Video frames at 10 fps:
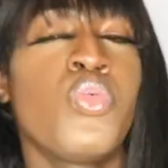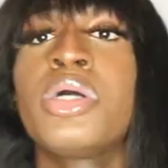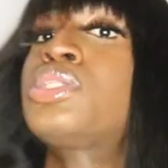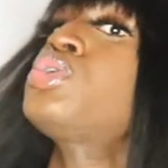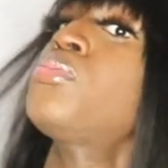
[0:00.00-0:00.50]

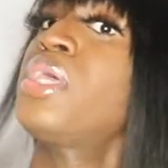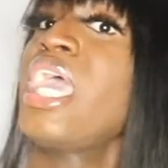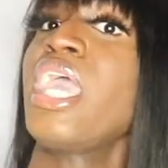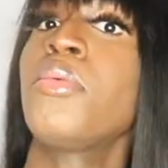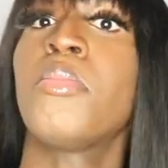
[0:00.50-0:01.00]
want to be
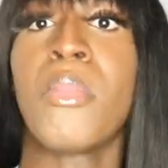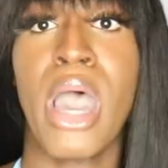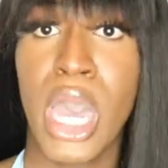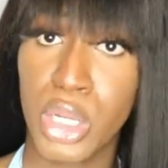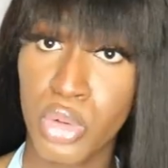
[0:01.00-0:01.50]
a
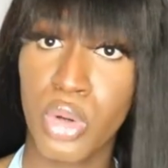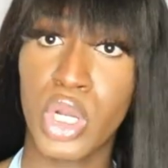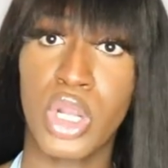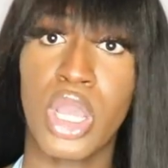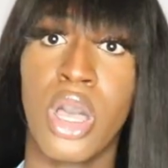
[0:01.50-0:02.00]
model
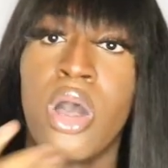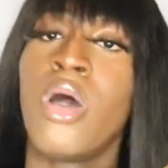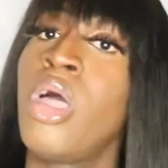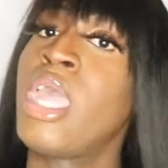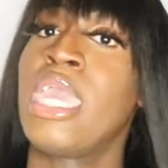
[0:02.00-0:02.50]
girl